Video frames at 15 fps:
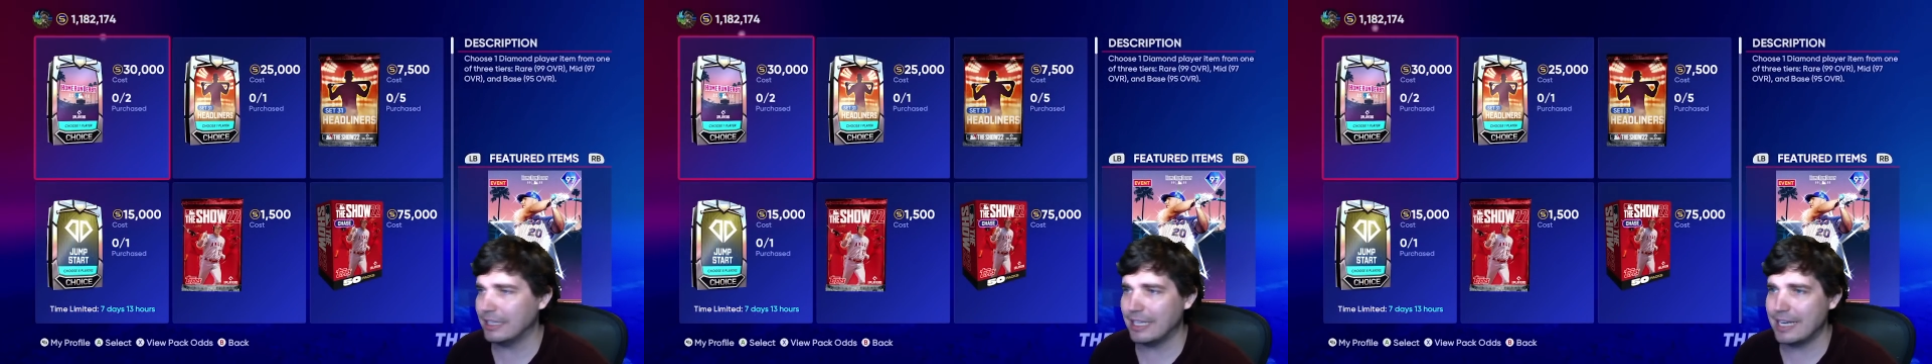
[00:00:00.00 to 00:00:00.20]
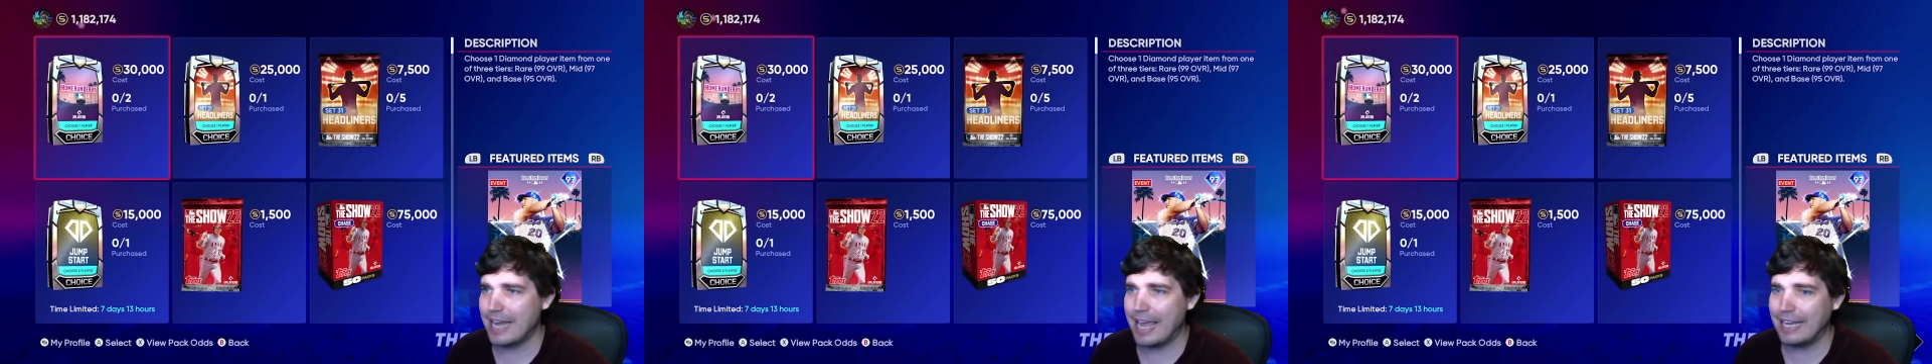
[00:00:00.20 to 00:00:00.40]
the
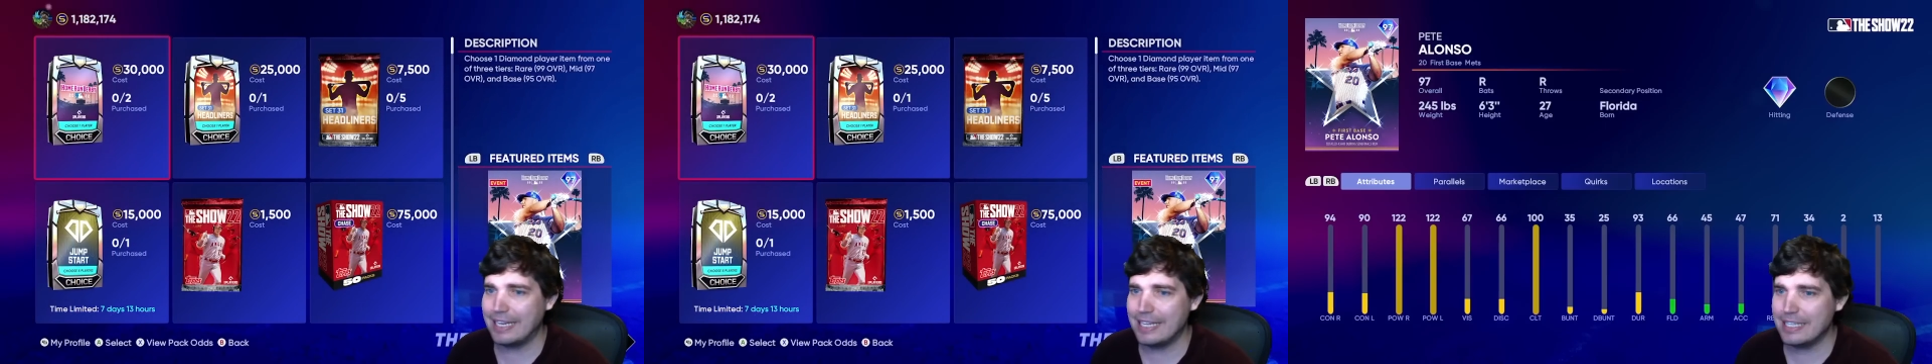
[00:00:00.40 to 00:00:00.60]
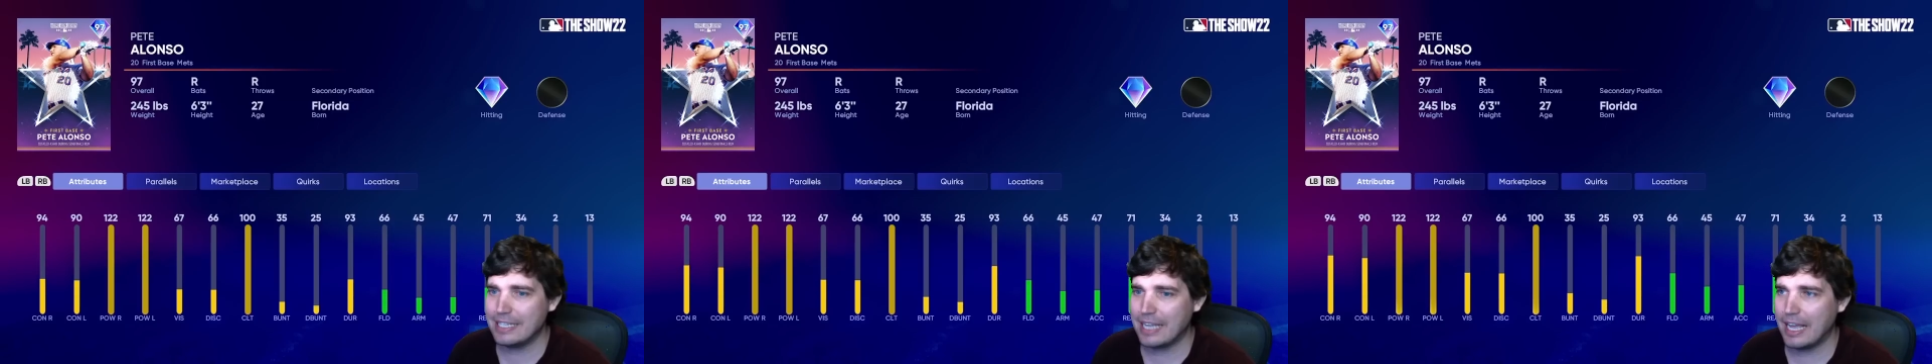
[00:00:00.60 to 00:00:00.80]

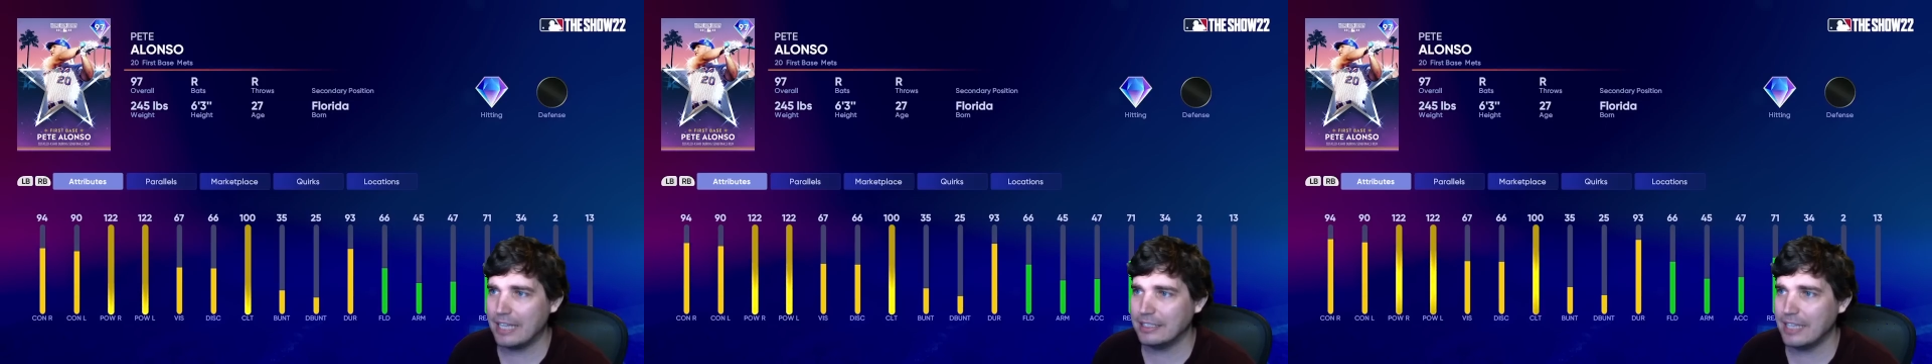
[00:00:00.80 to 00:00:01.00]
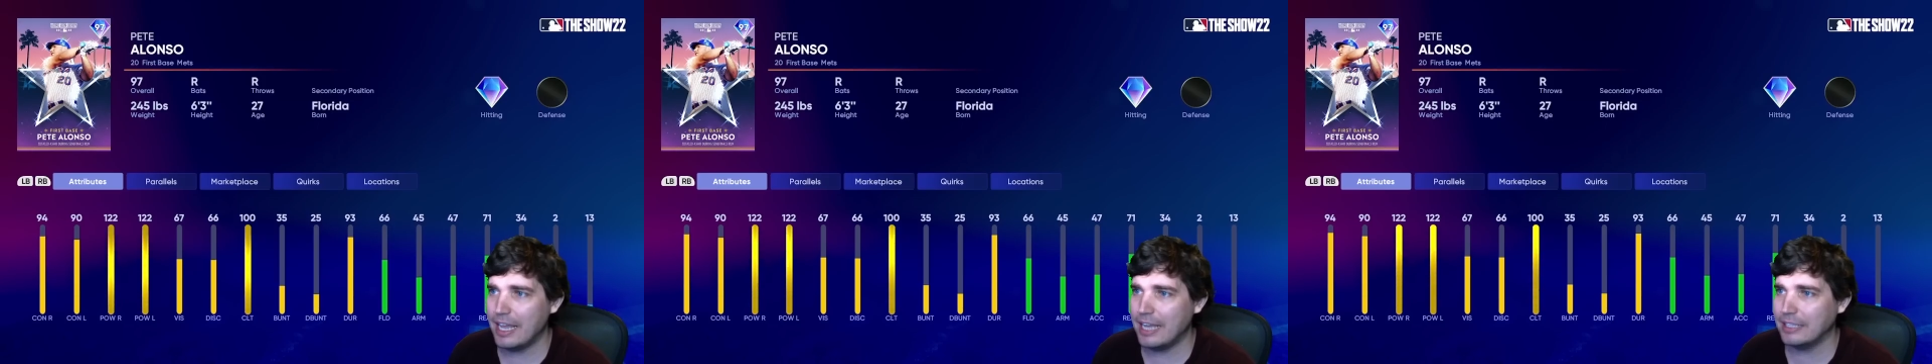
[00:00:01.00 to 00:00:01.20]
90s
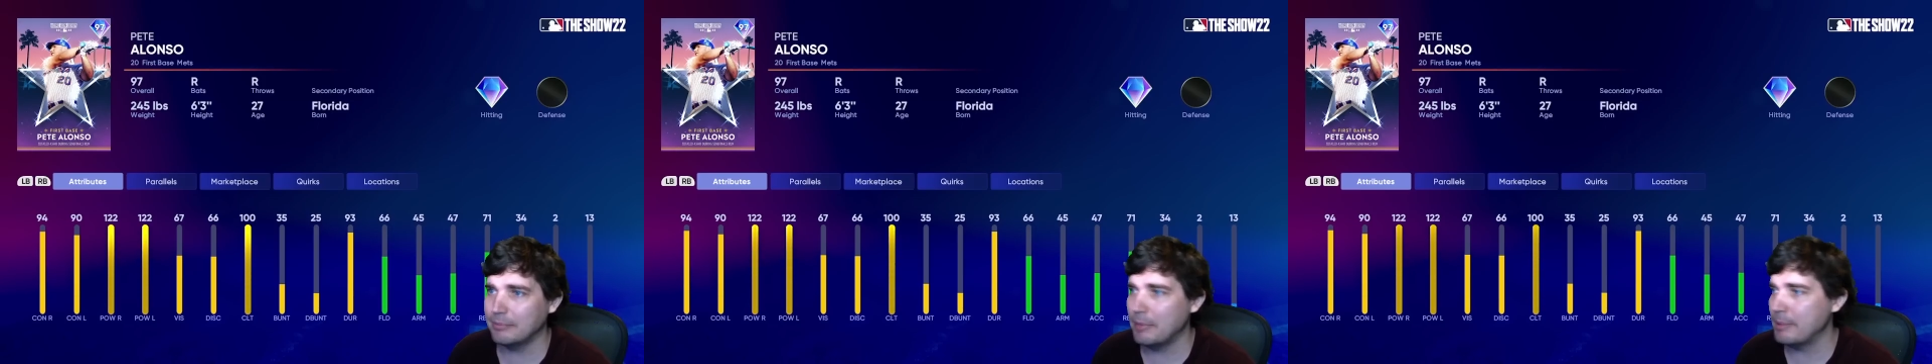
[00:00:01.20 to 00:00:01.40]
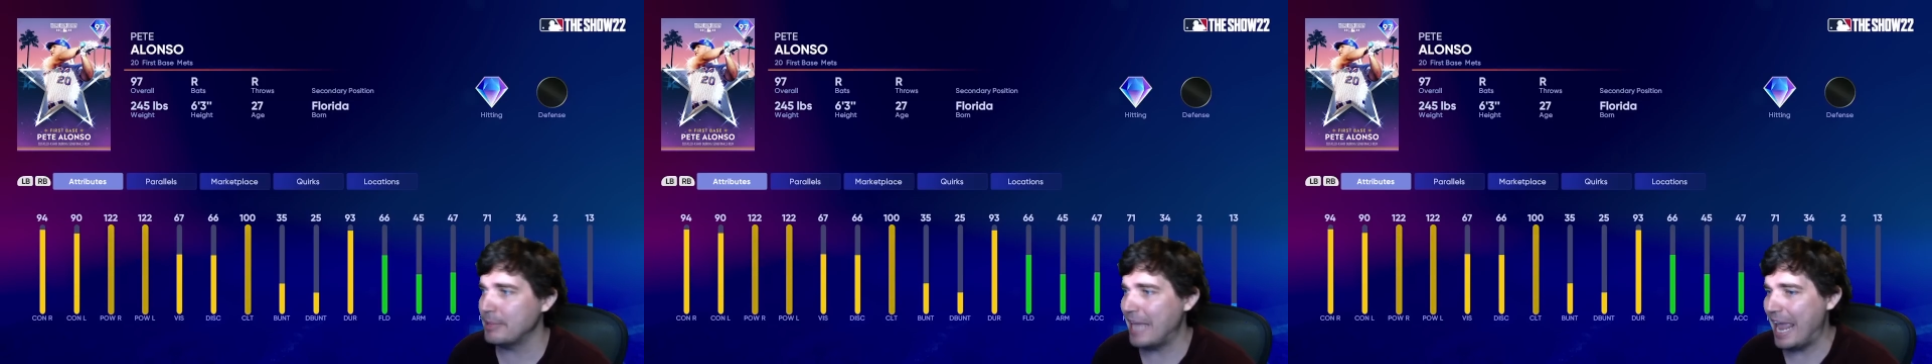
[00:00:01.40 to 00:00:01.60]
contact,
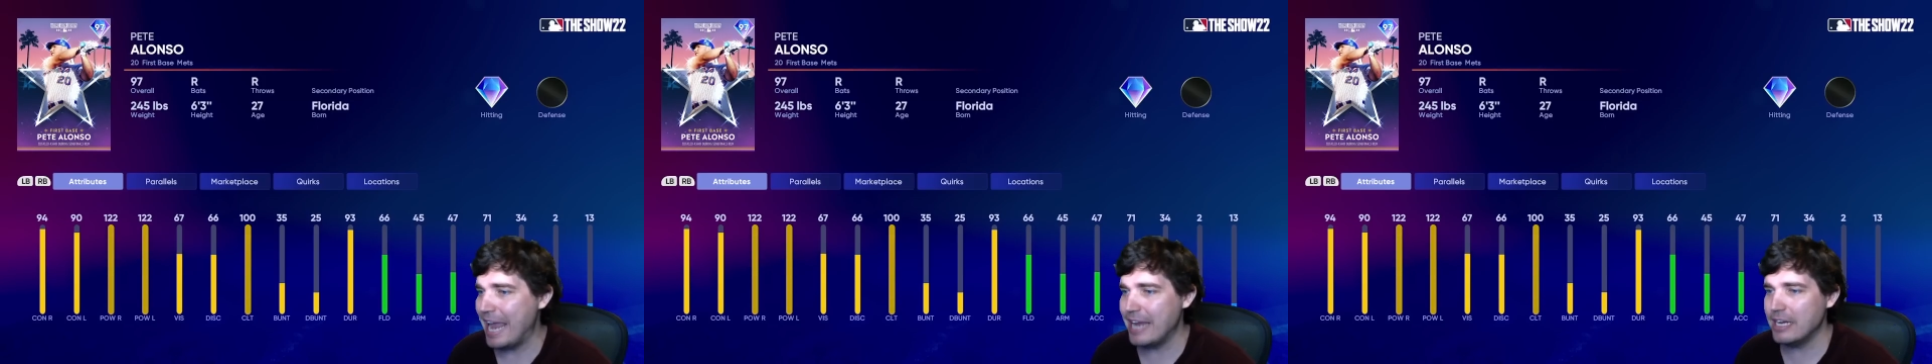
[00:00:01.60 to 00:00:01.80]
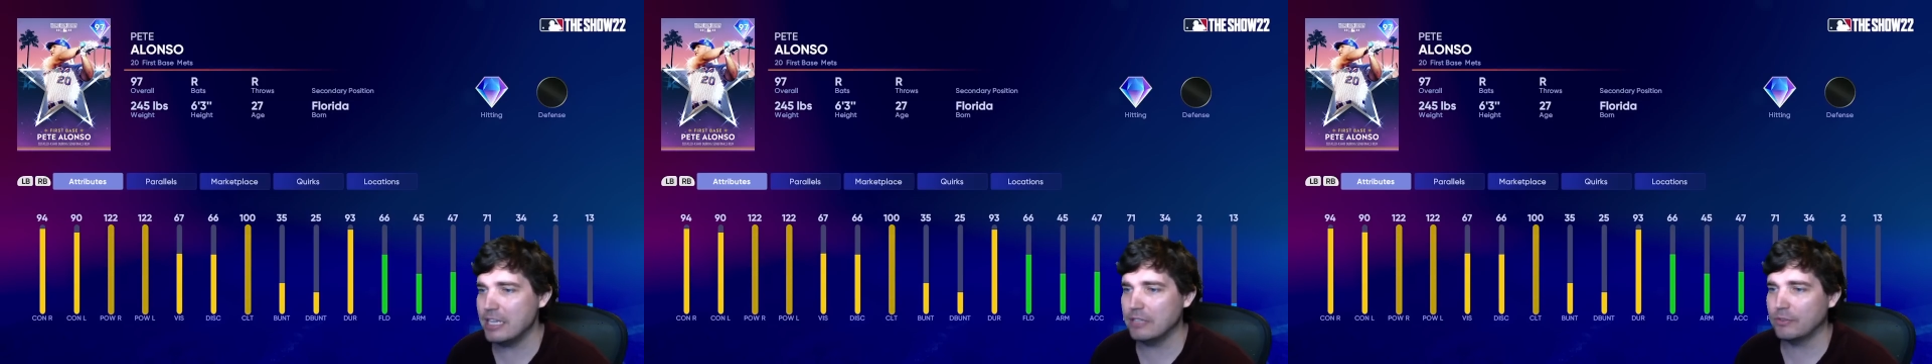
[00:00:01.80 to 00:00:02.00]
maybe
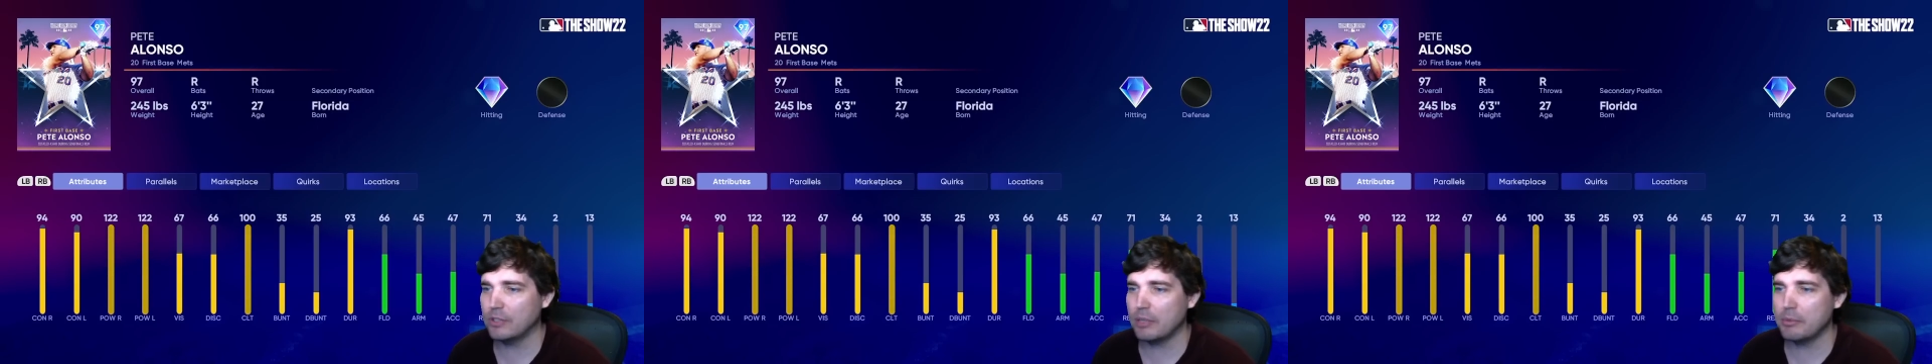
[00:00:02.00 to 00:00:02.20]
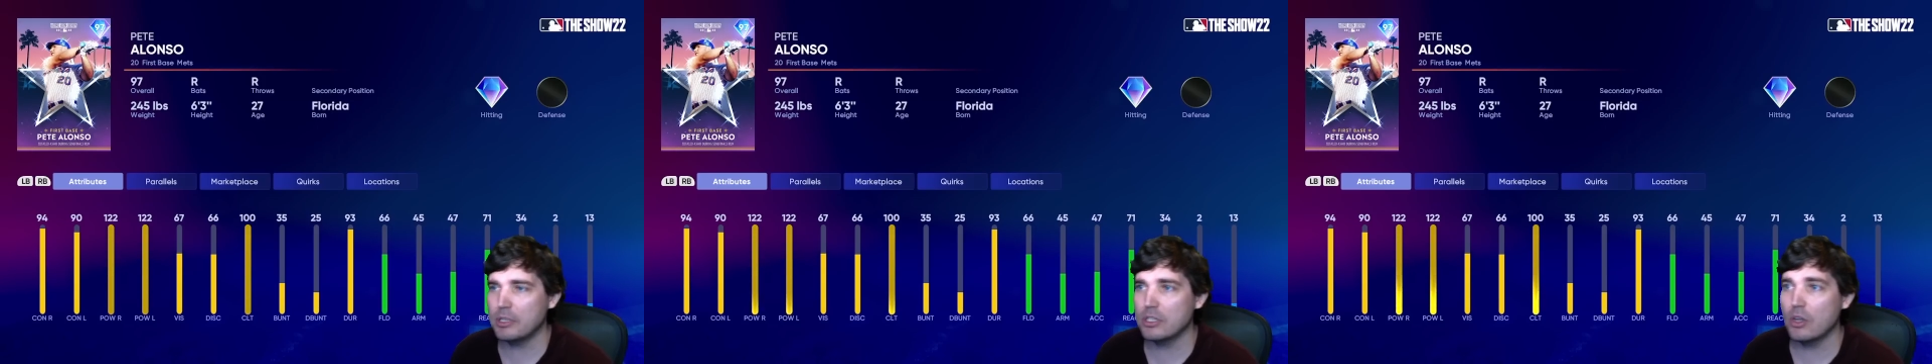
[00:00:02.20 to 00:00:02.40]
80s for some
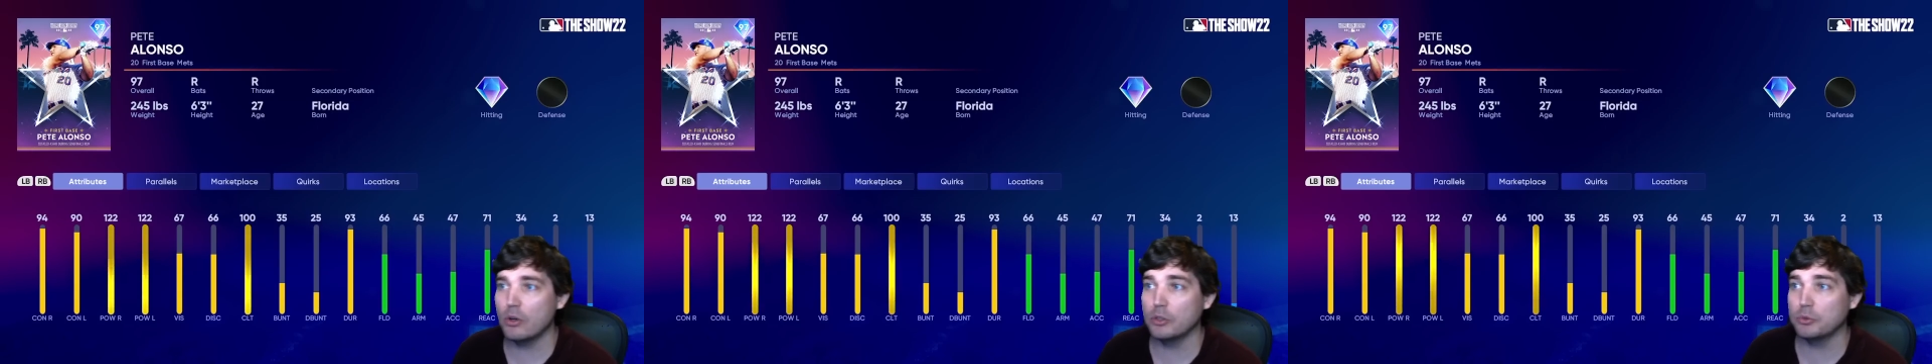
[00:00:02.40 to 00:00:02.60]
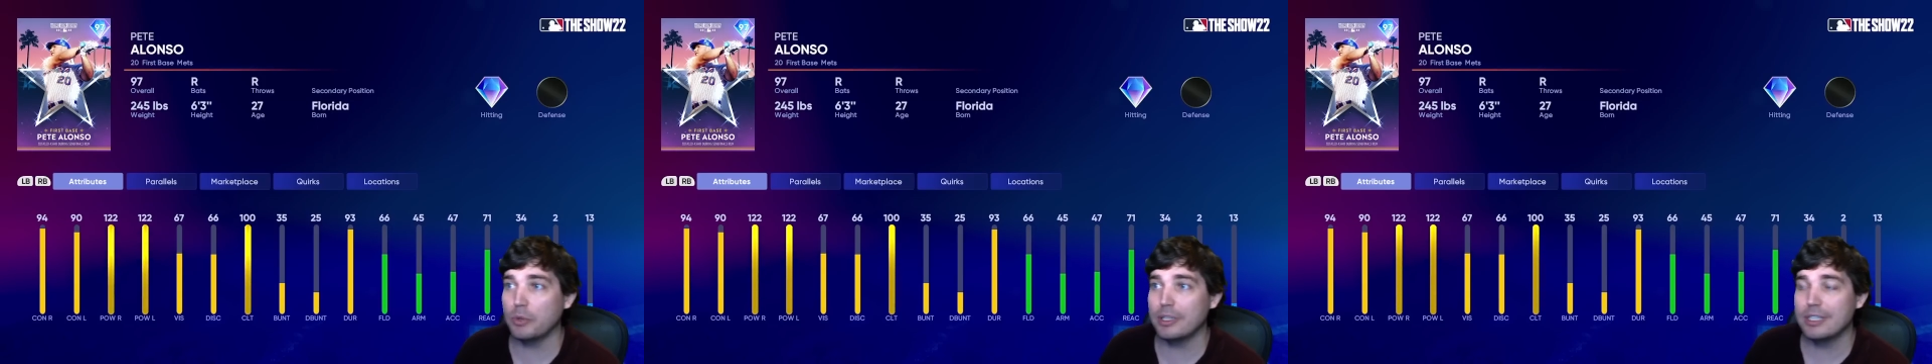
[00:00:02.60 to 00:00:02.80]
of these lower
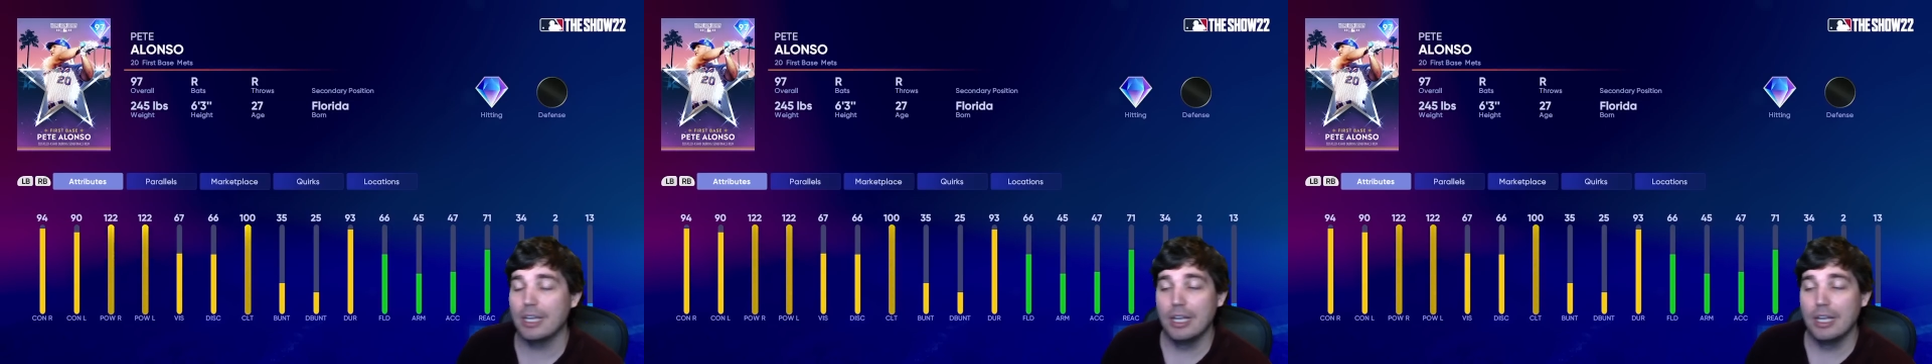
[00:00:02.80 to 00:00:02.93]
ones.